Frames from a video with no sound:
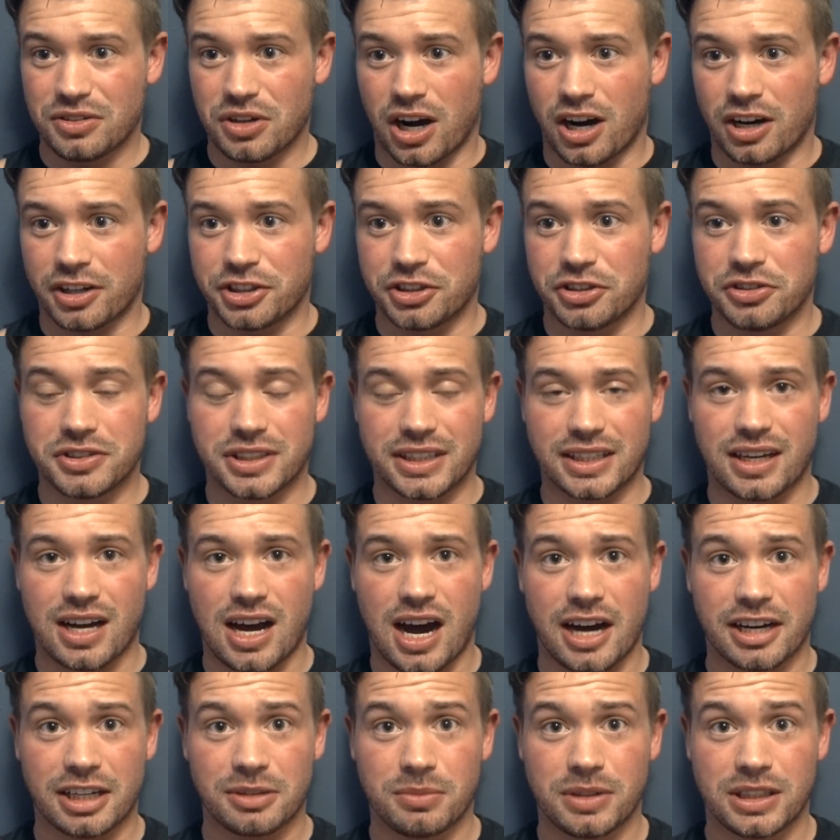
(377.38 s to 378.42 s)
Are you using
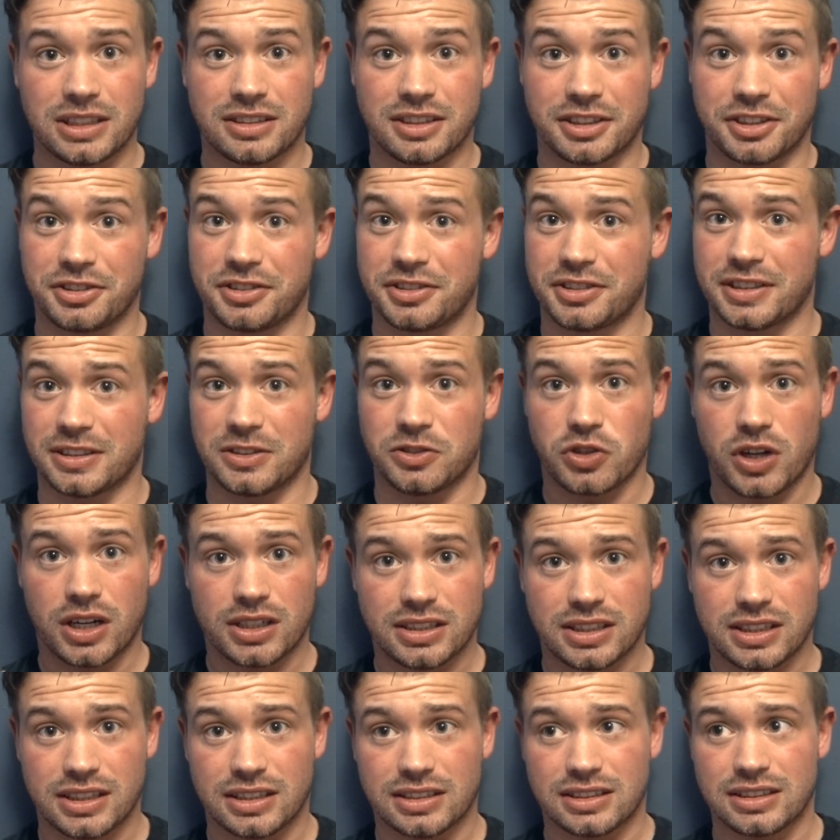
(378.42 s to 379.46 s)
condiments? Are you using
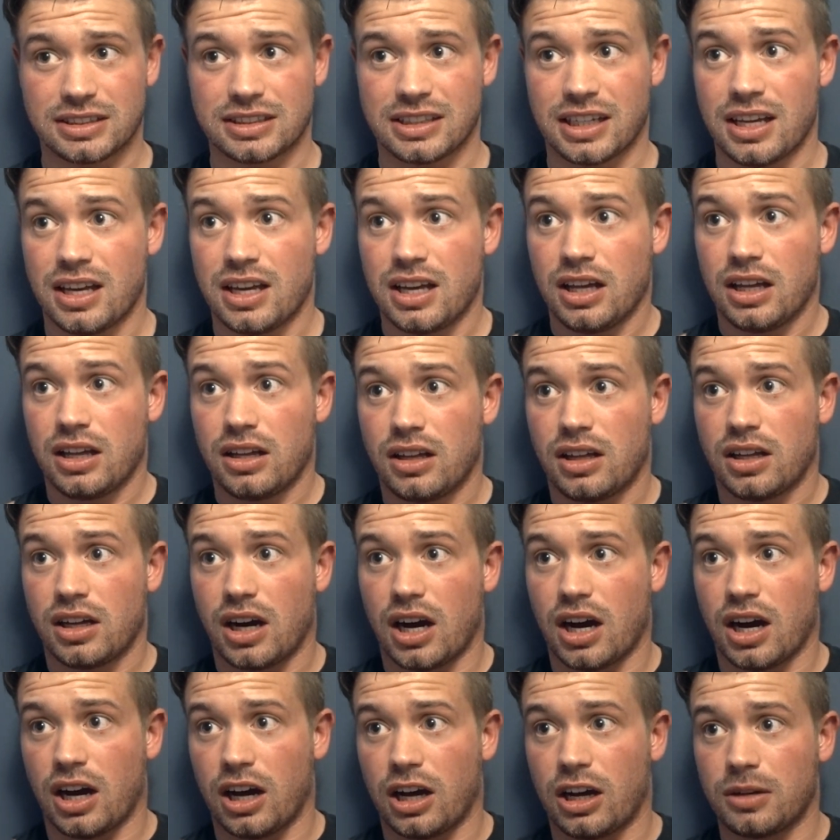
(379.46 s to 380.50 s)
dressings?
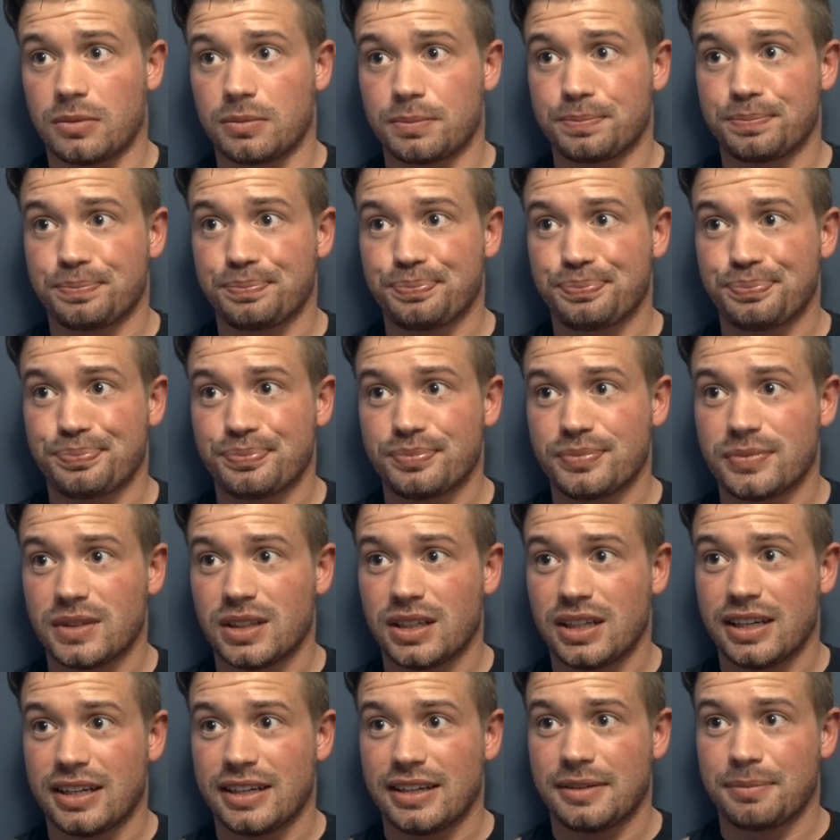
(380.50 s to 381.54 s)

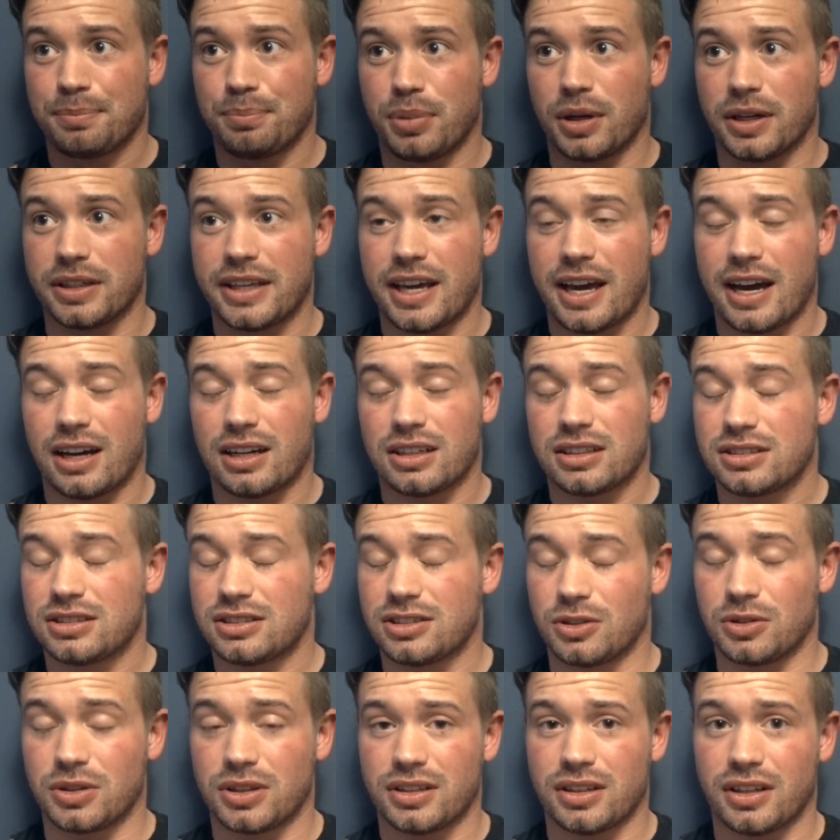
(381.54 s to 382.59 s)
But yeah,
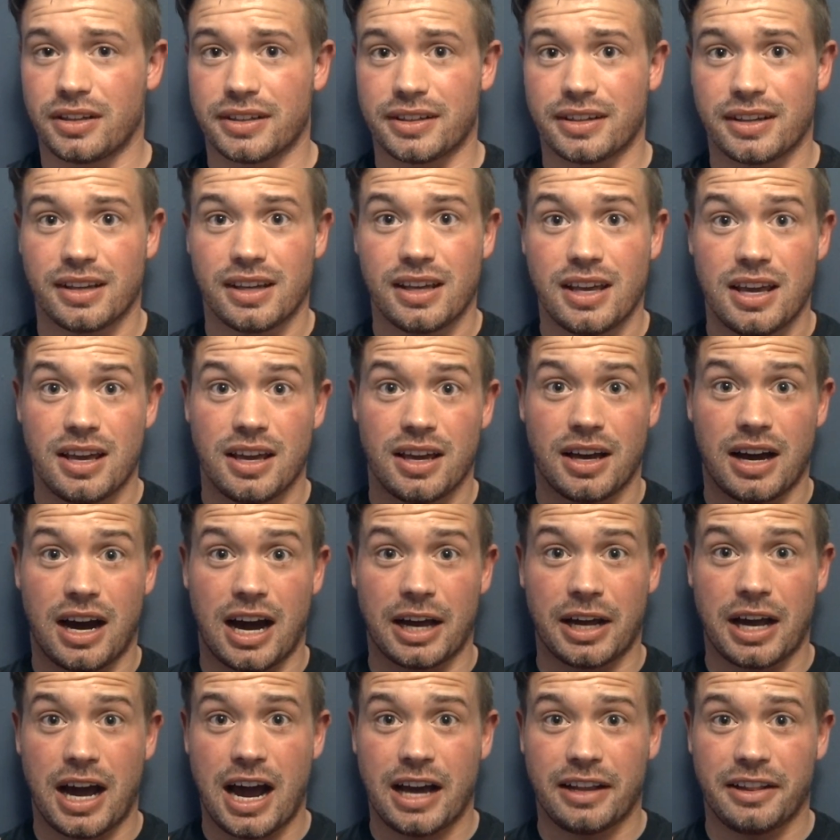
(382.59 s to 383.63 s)
so
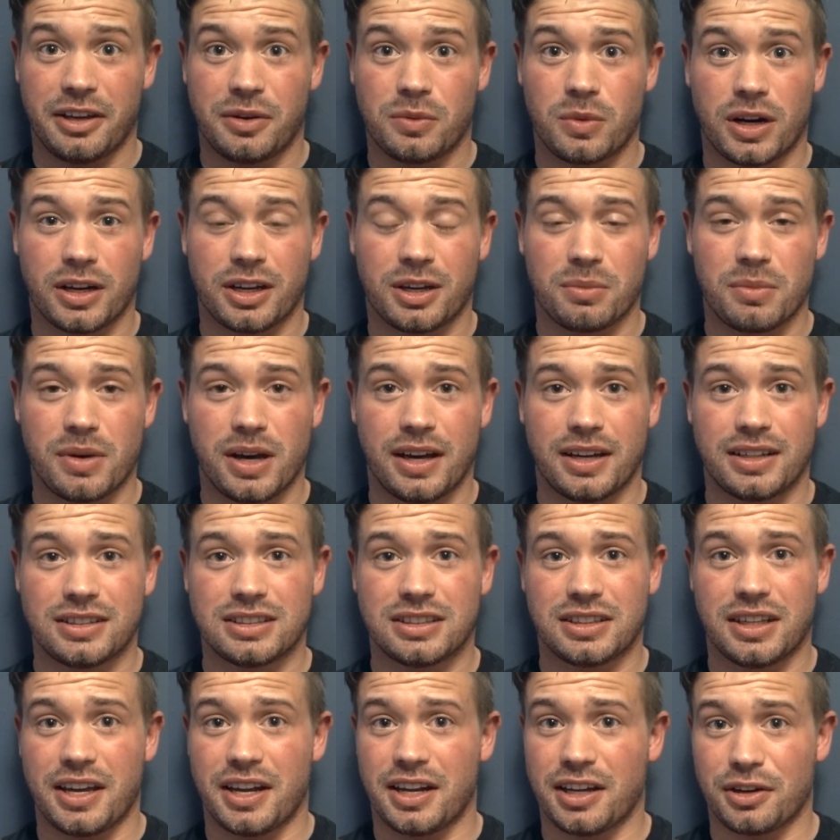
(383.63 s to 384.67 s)
I highly
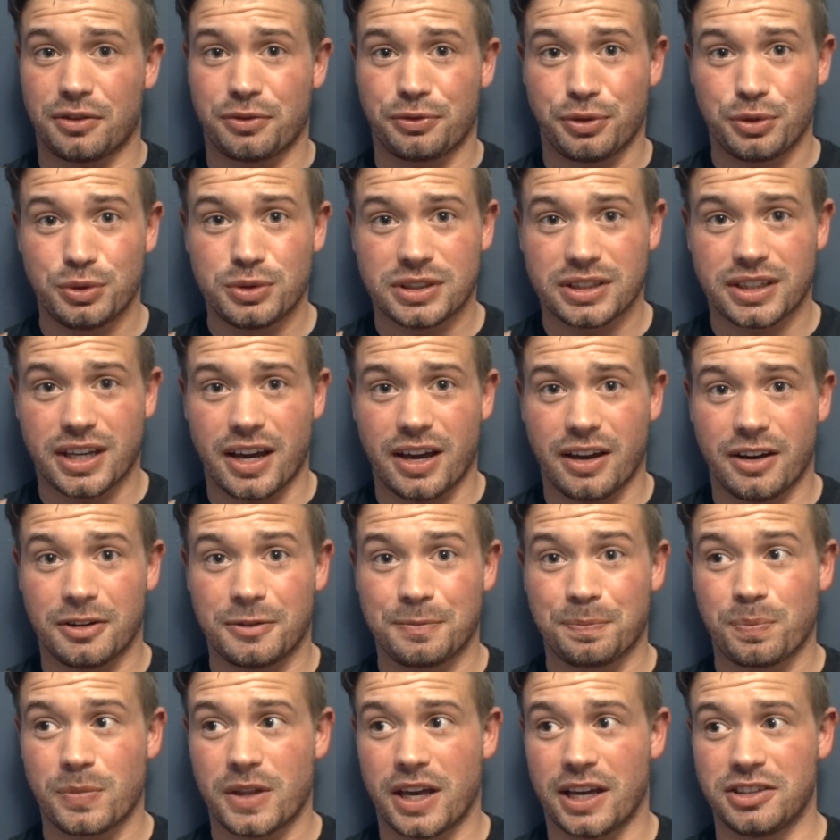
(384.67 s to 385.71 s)
recommend getting a food
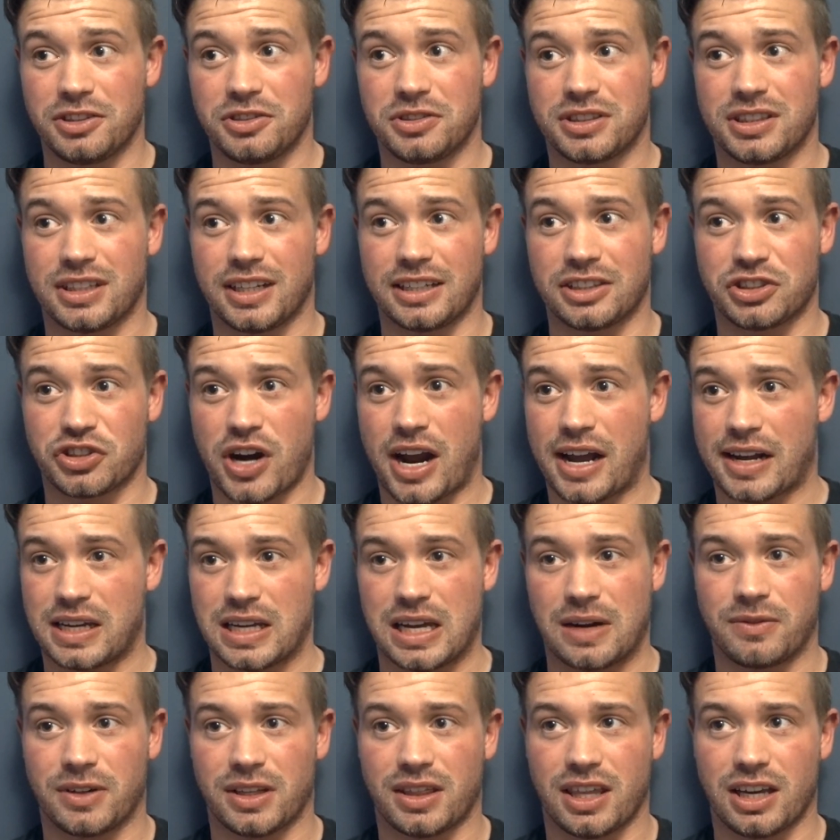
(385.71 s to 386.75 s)
scale and use it and
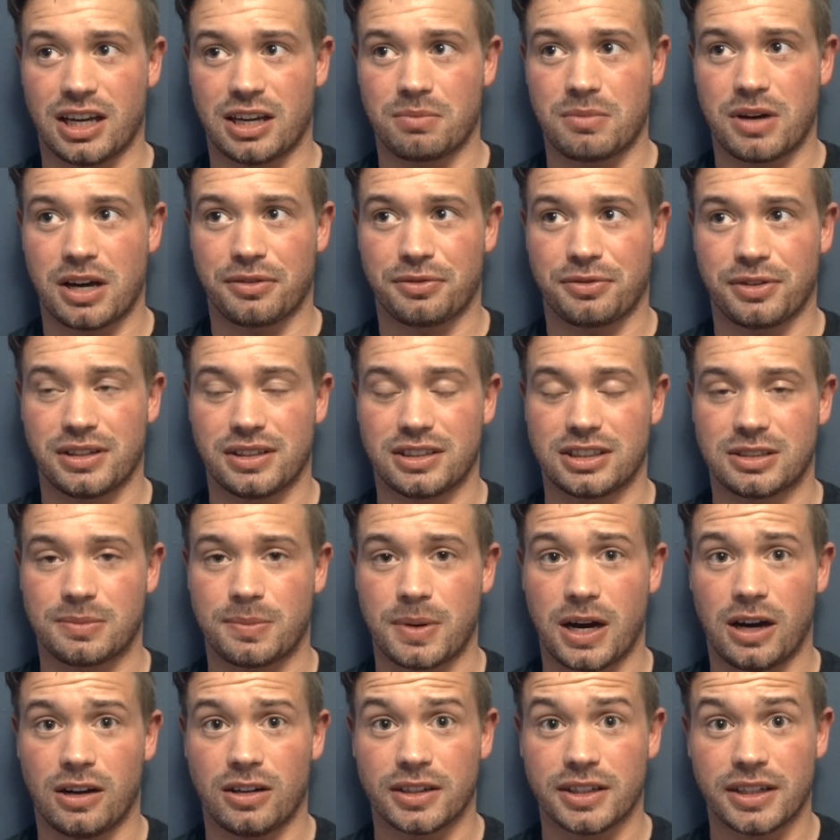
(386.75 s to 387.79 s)
tracking everything in
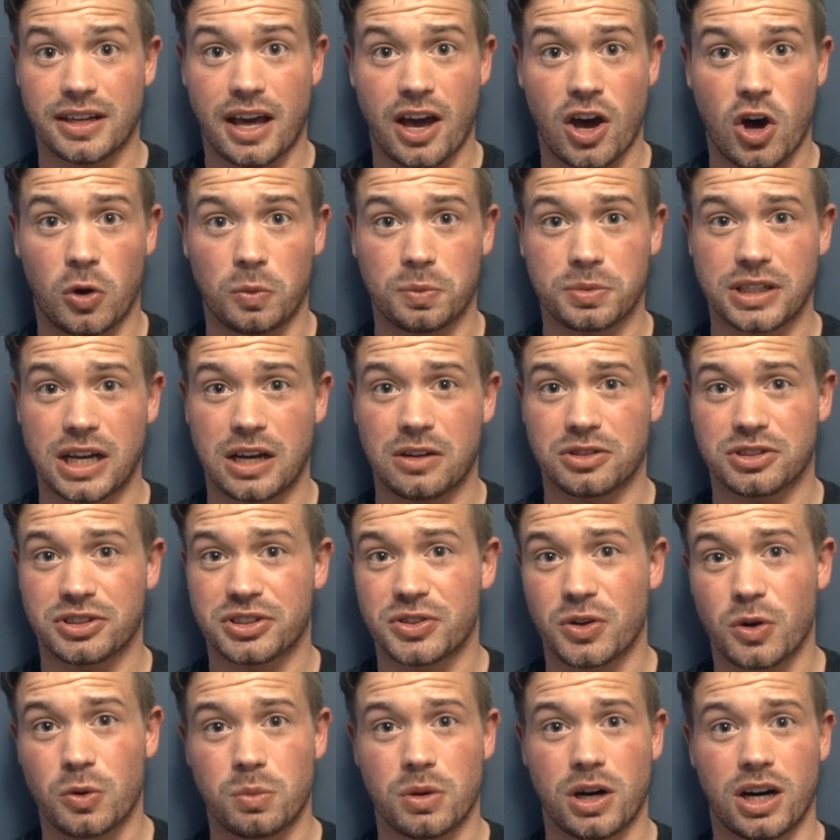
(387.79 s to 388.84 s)
MyFitnessPal. It helps out
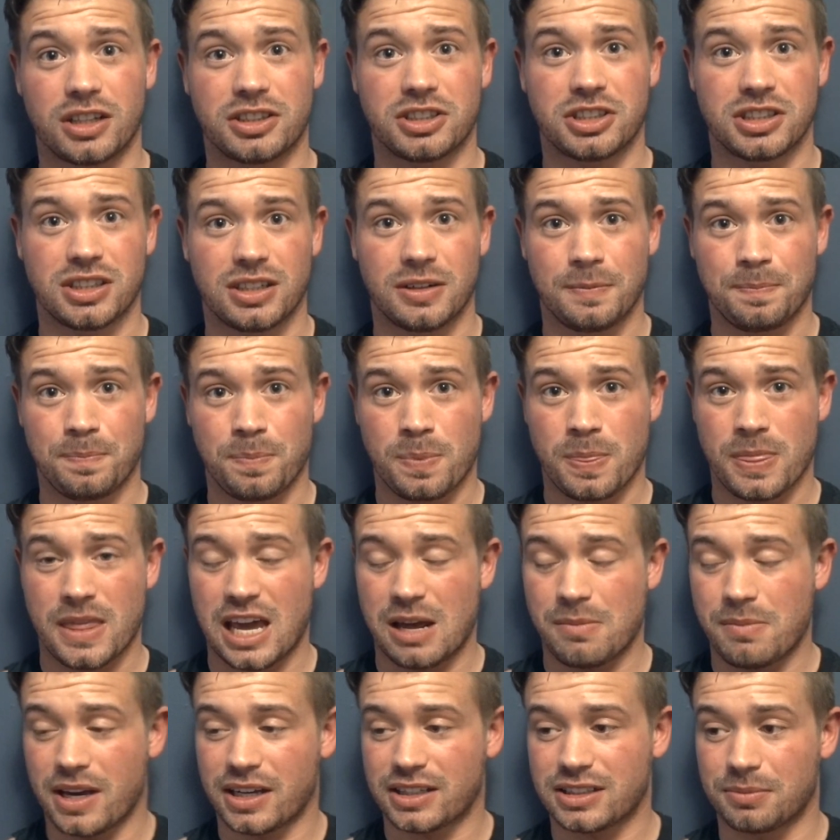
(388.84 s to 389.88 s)
so much.
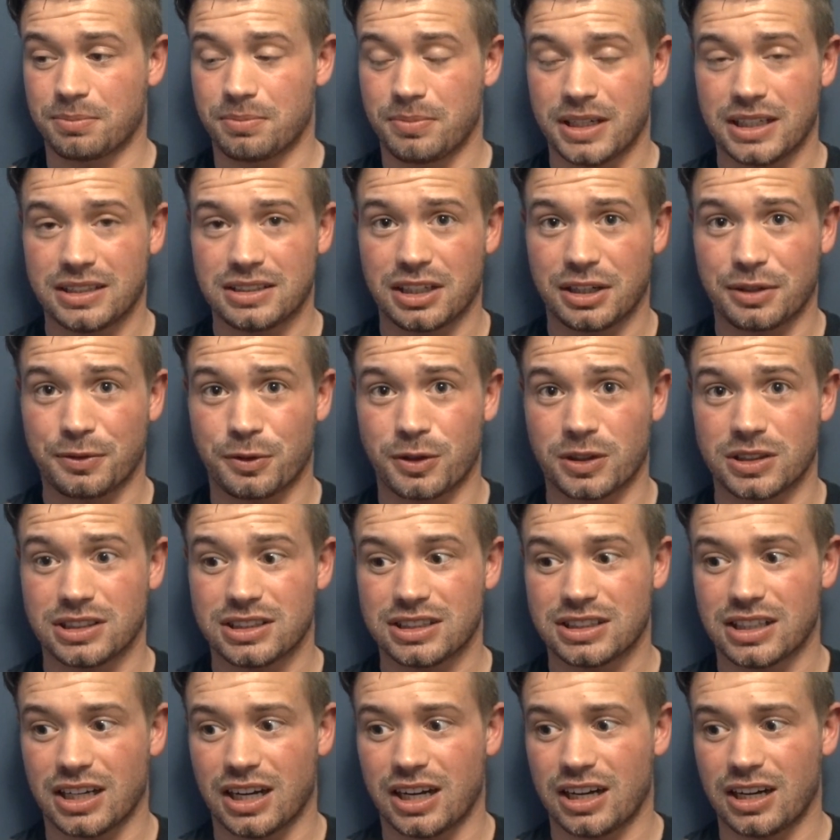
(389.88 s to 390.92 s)
It makes a big
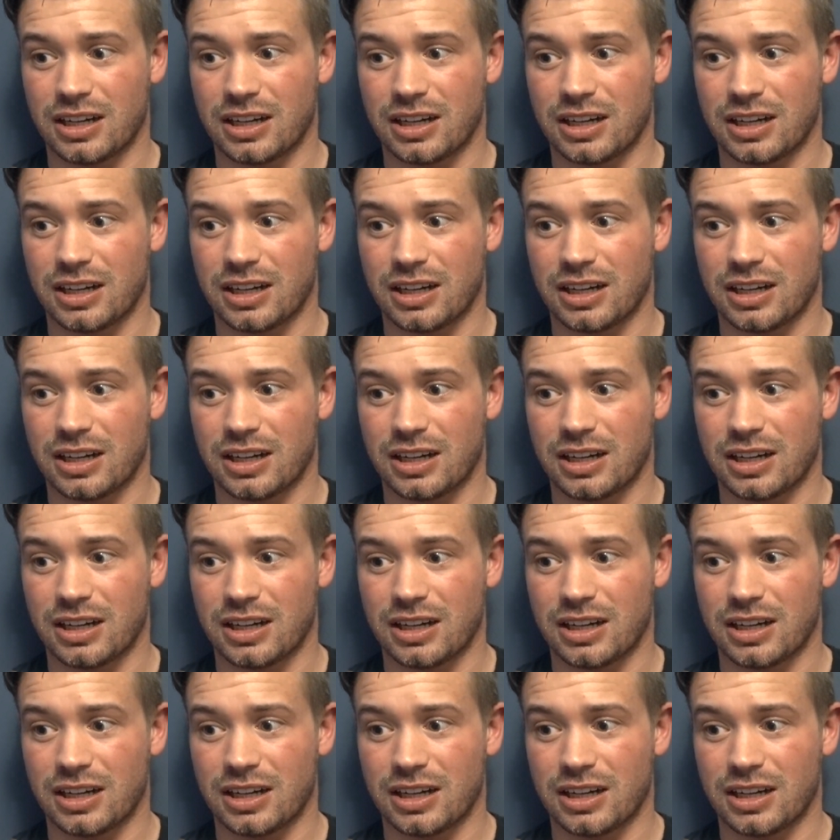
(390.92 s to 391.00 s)
difference.